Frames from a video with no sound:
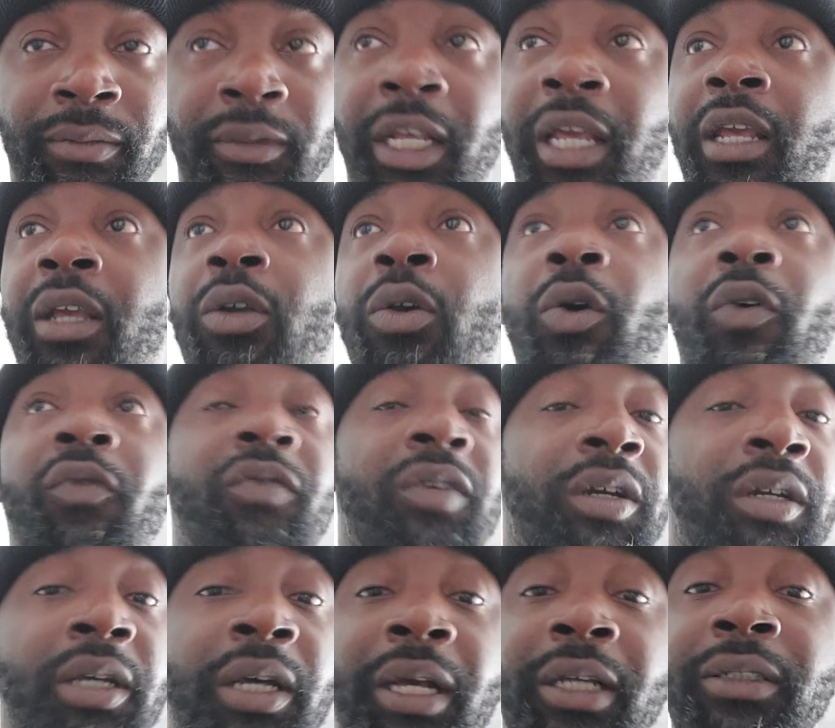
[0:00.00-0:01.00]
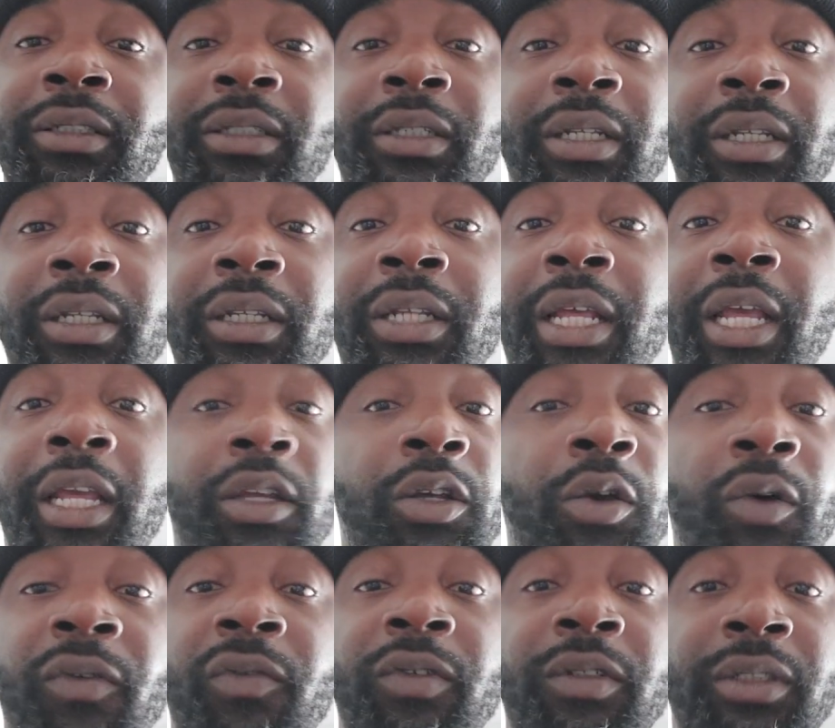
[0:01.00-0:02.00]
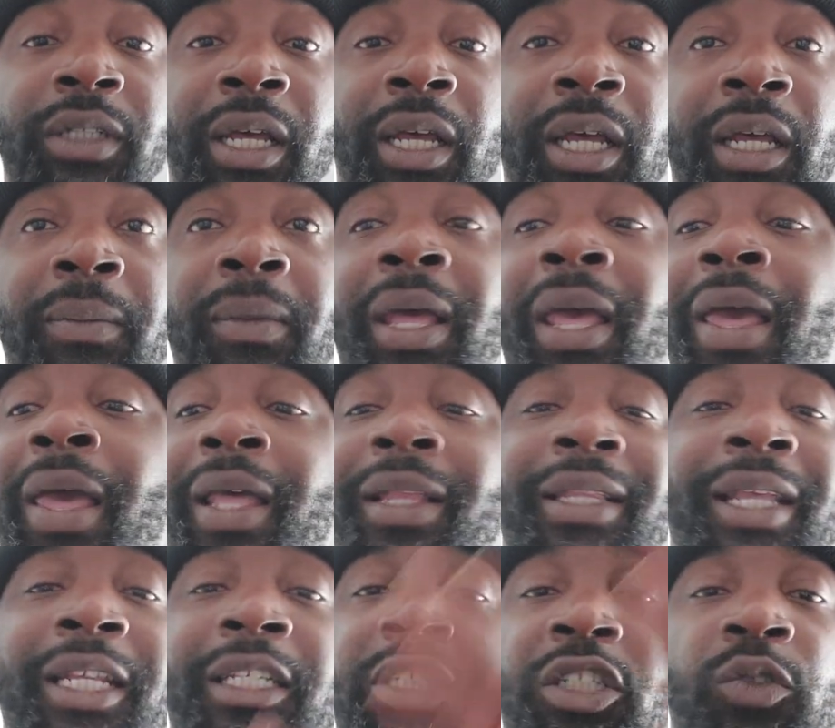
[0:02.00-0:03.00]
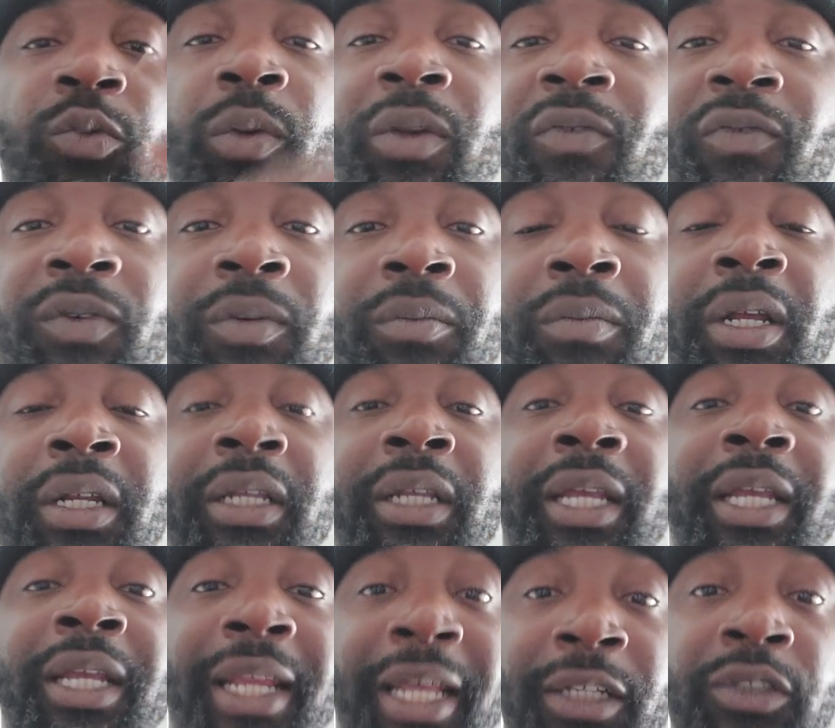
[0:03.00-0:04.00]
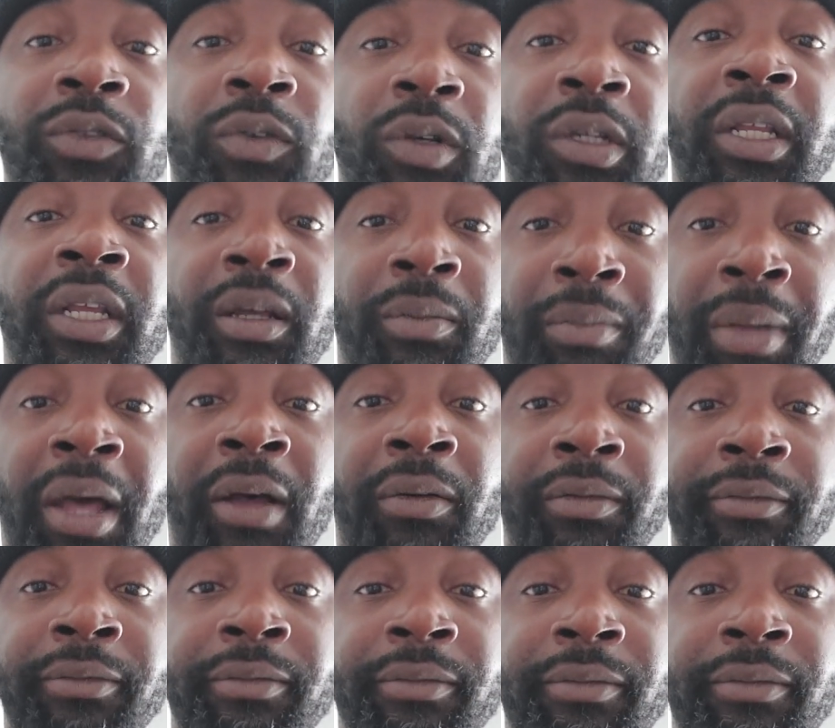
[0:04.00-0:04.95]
They ain't go for custody. They ain't go for time. They just went for money. And that's all they're about.